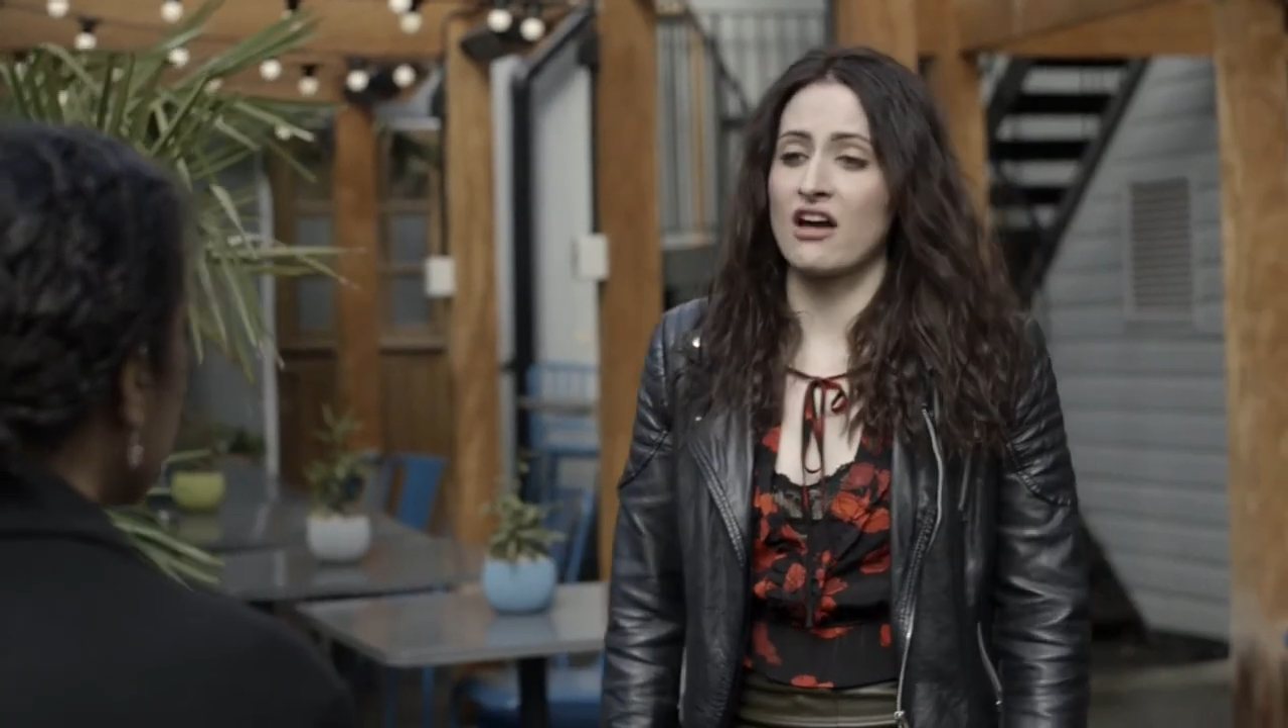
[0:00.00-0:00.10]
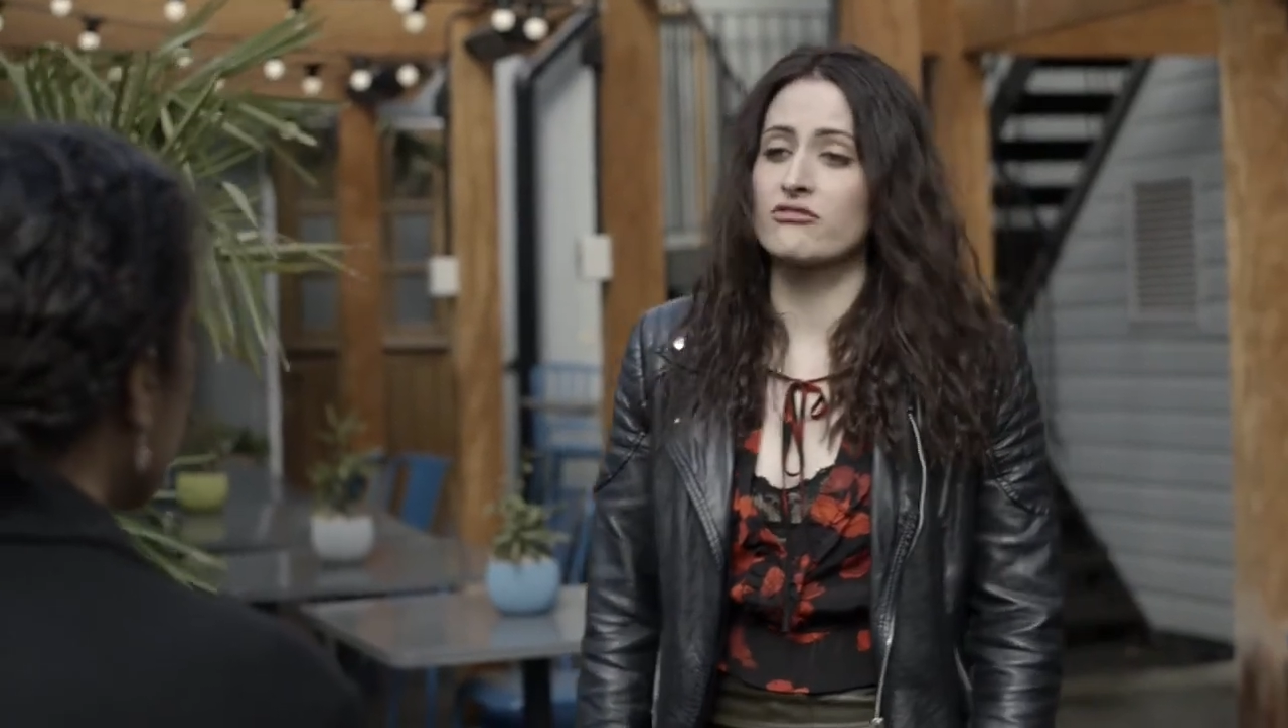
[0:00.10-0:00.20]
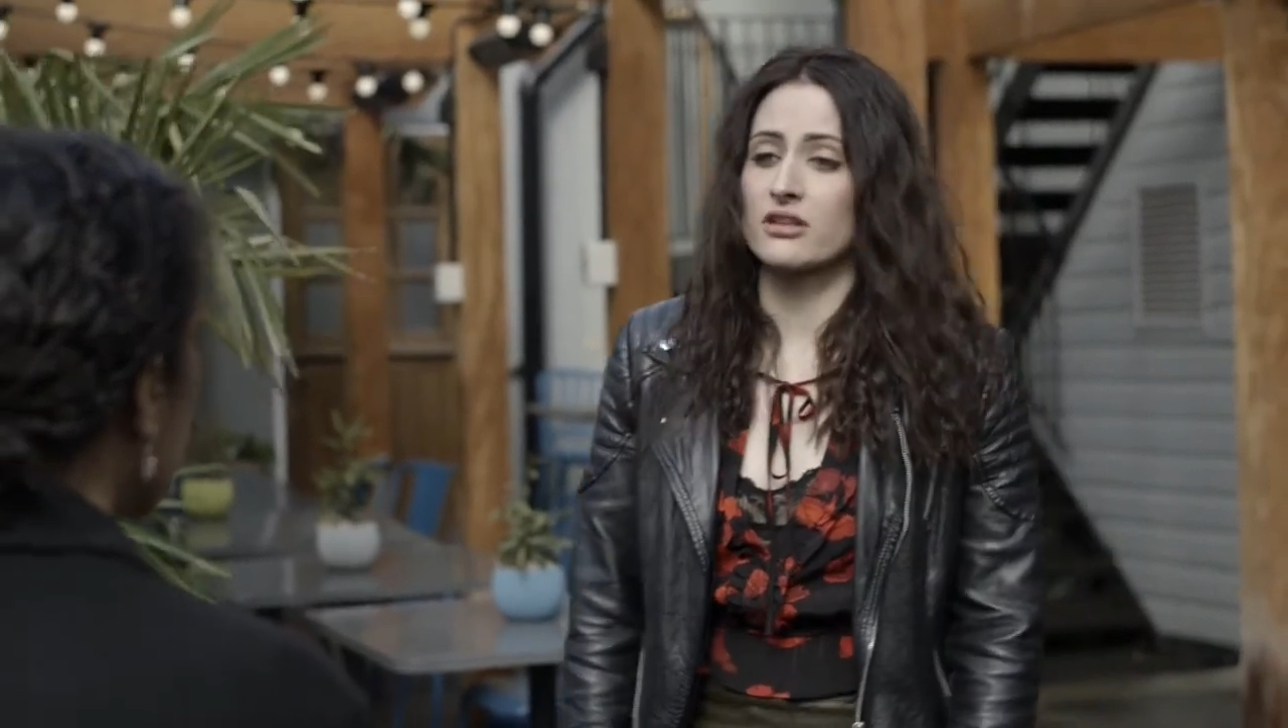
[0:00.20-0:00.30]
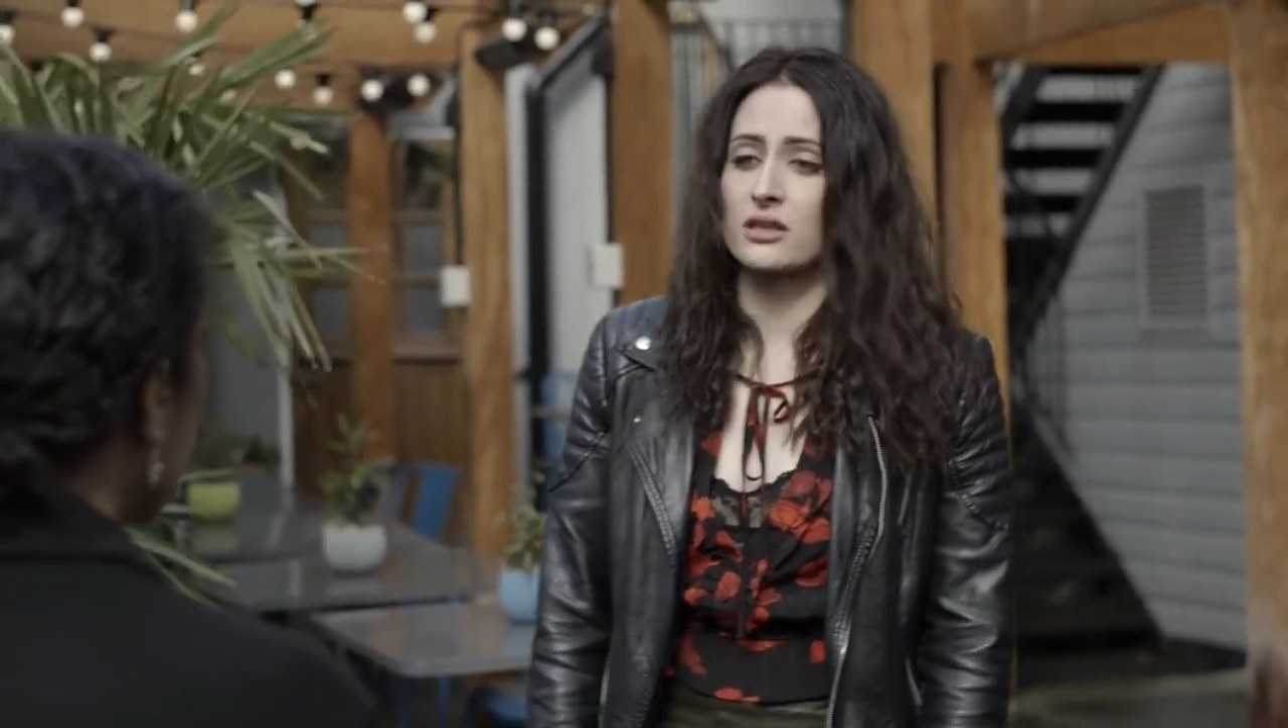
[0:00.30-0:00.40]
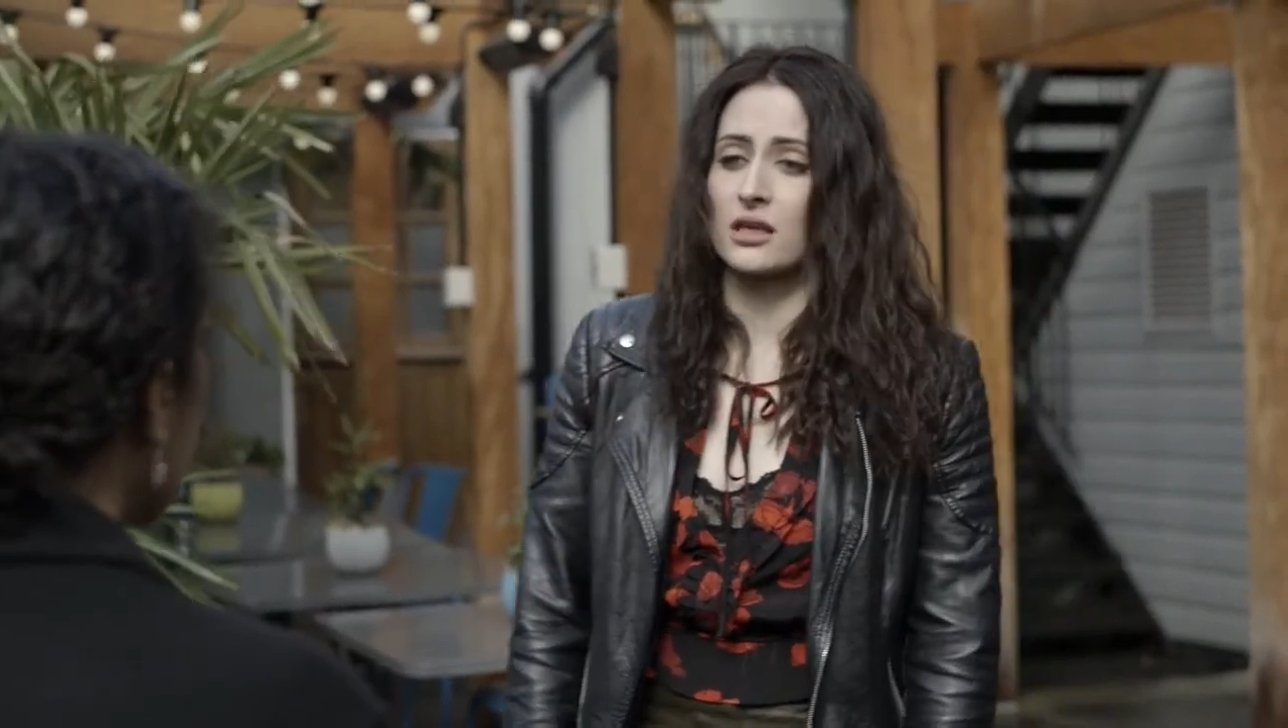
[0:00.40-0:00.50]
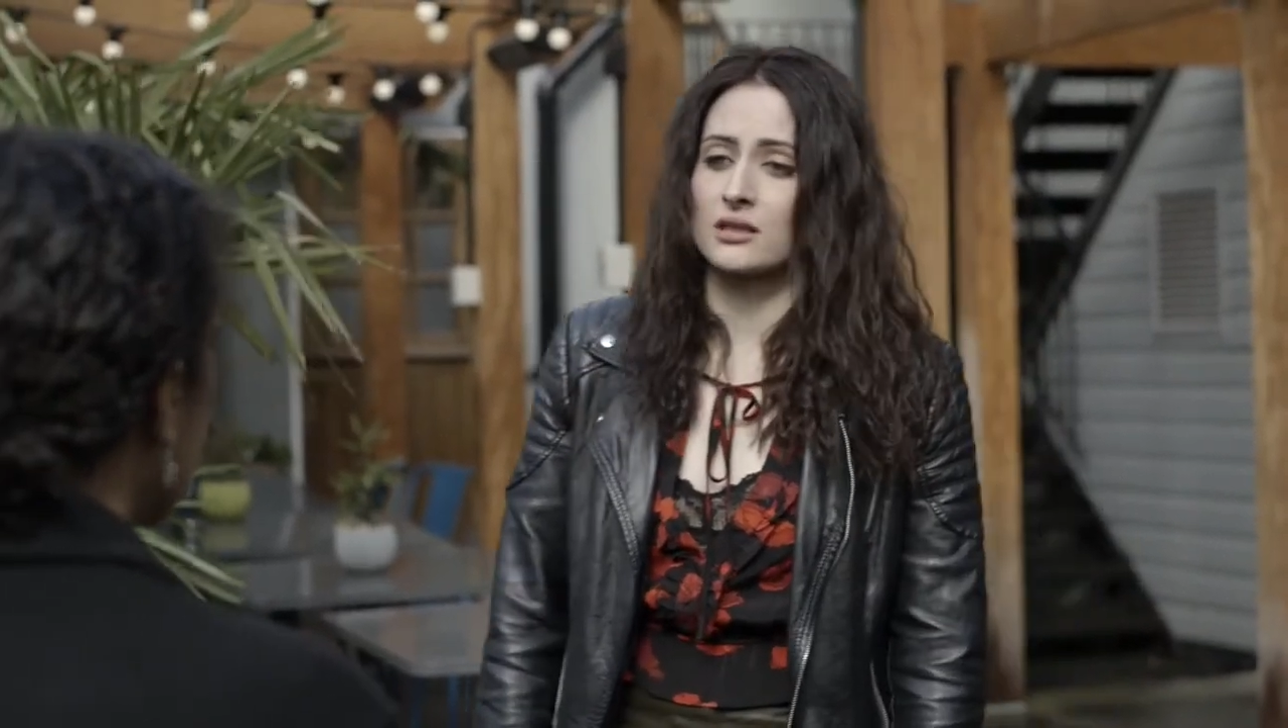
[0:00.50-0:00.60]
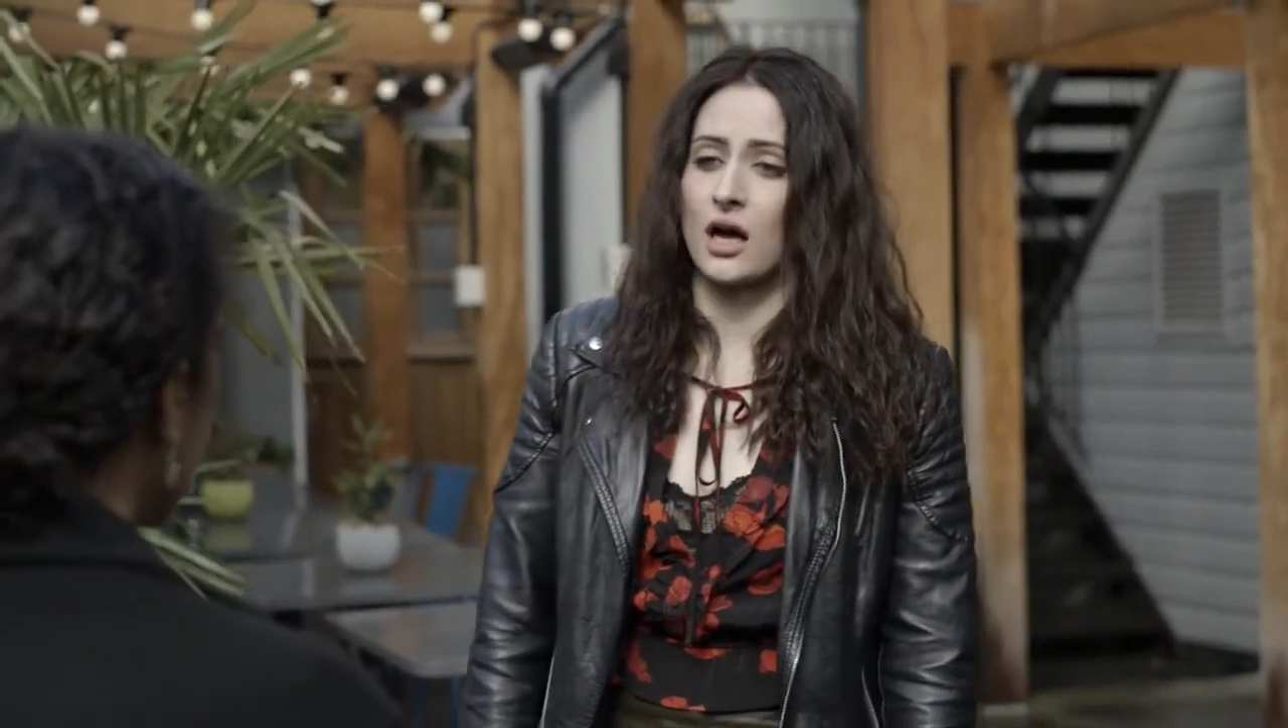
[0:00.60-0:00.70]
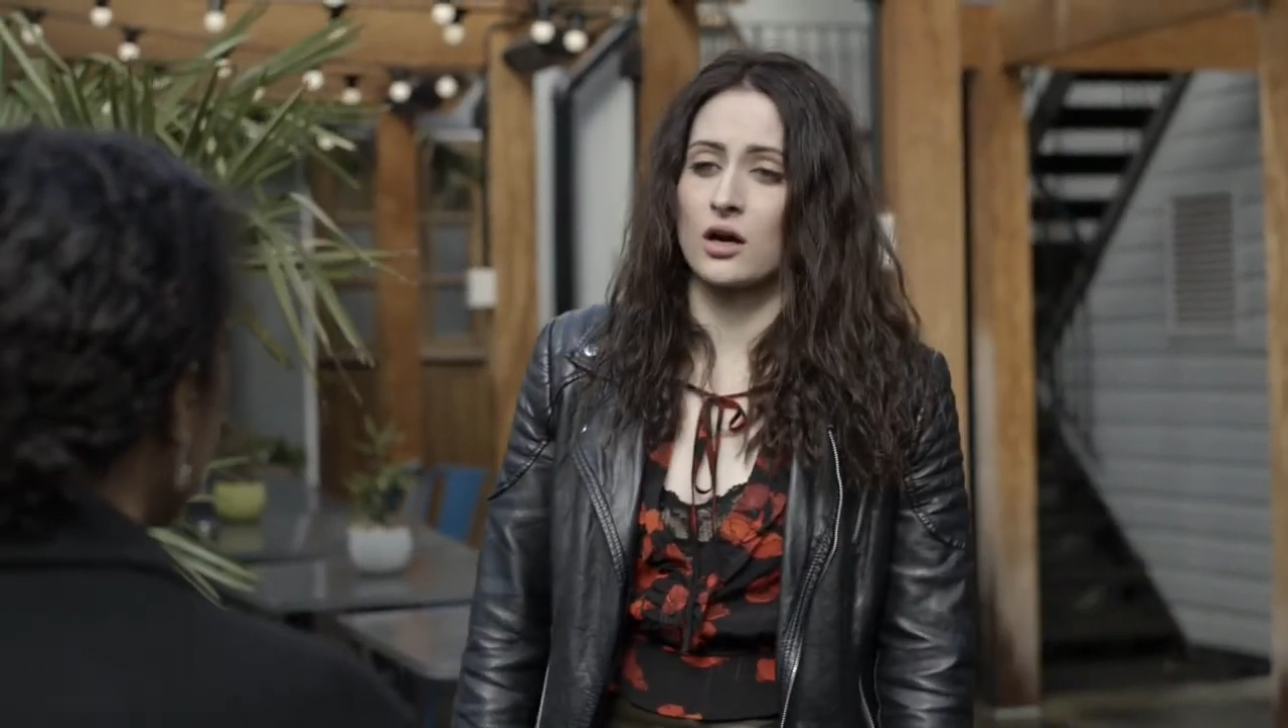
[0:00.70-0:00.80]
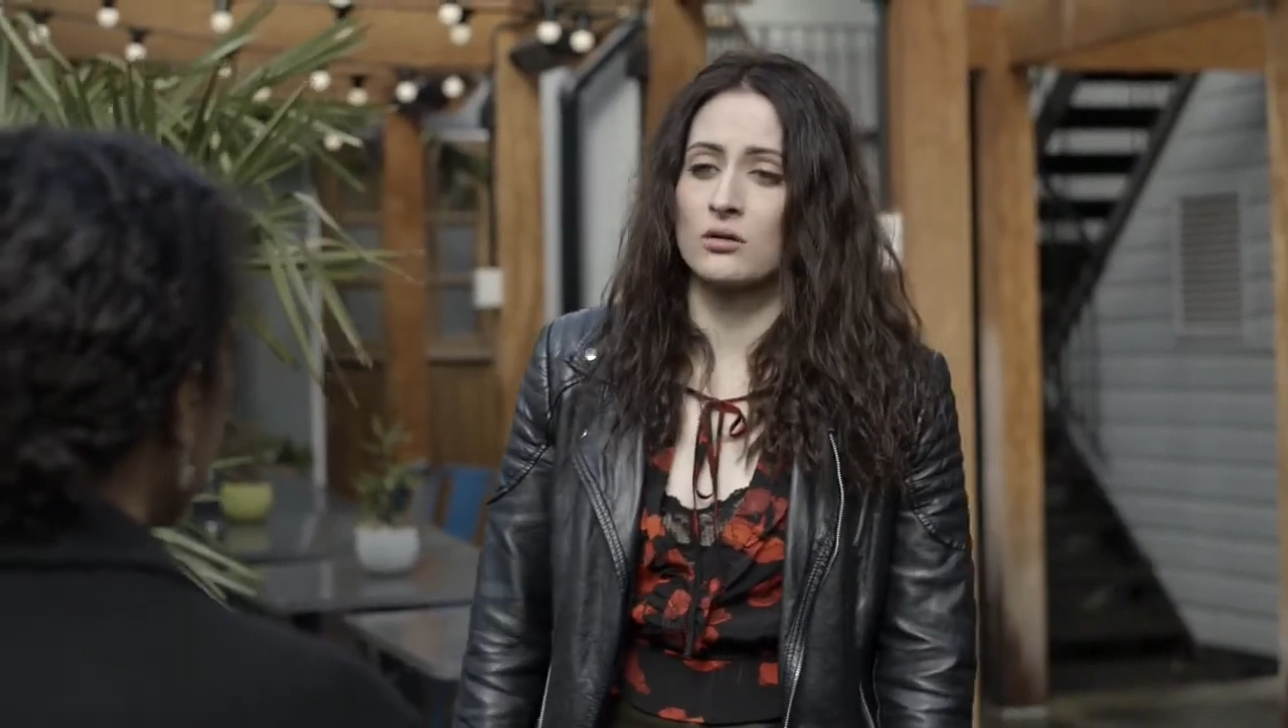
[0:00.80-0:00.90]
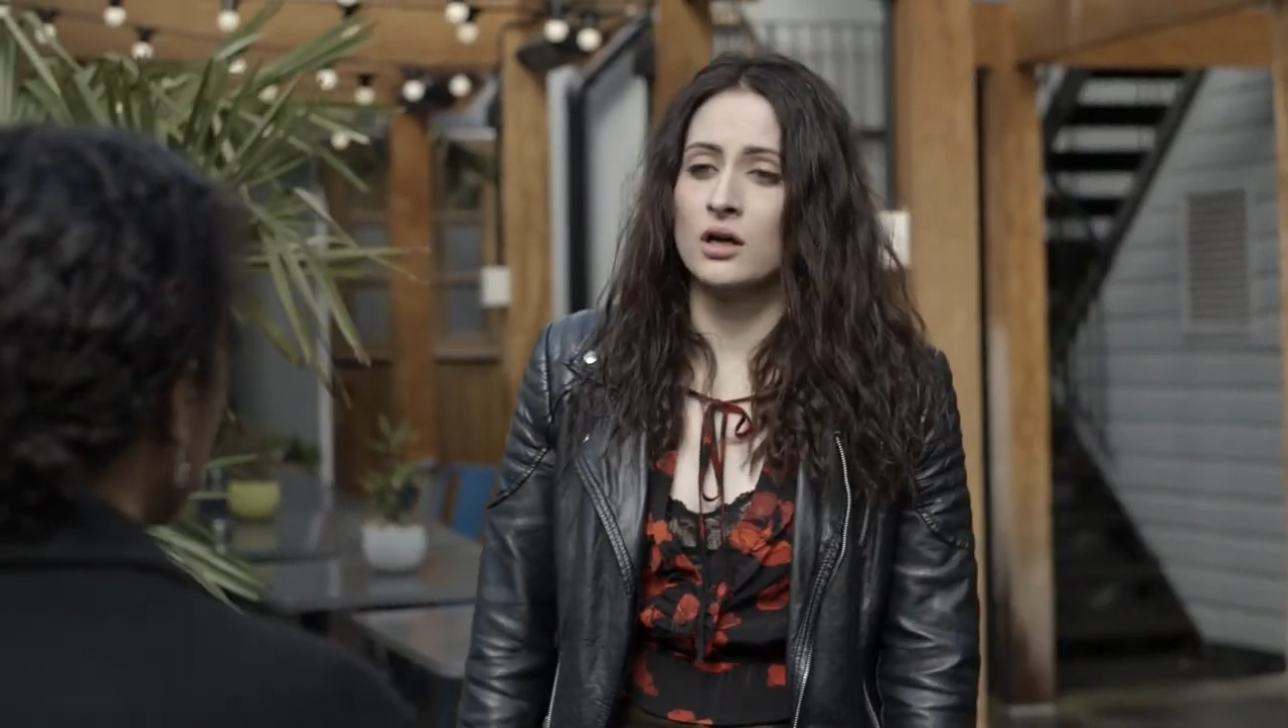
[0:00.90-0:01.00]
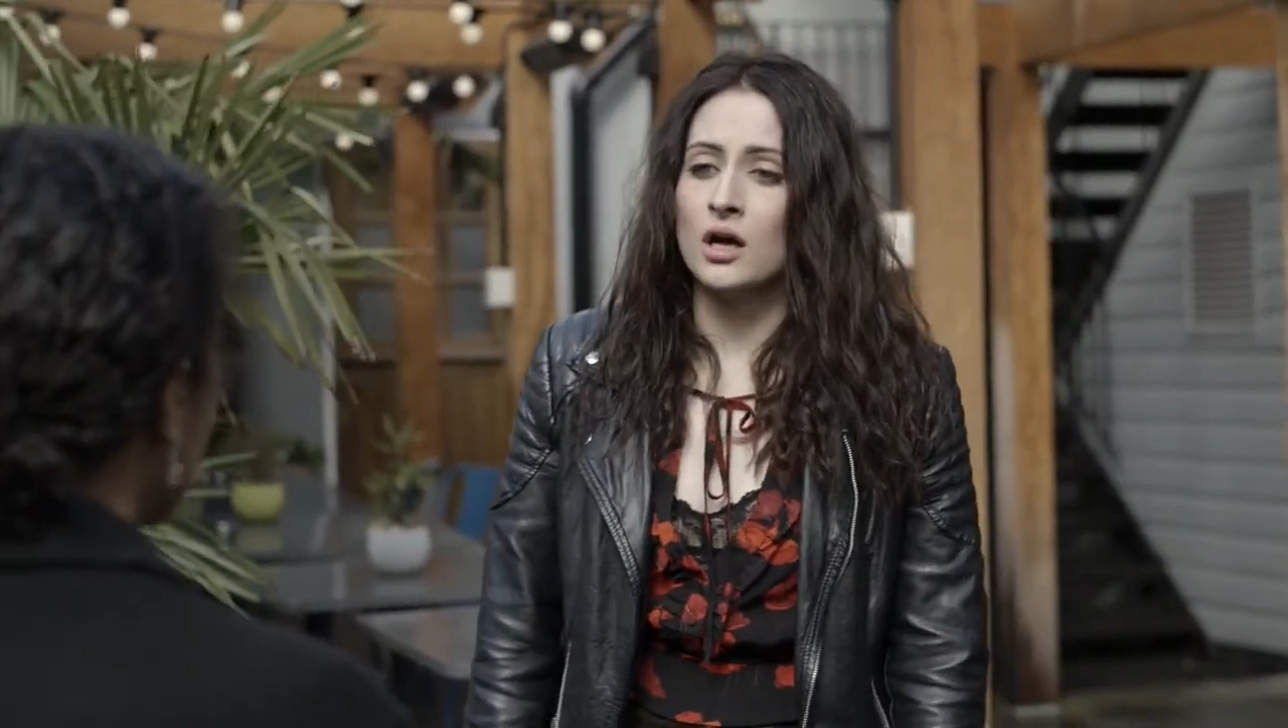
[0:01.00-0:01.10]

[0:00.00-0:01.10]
everything now.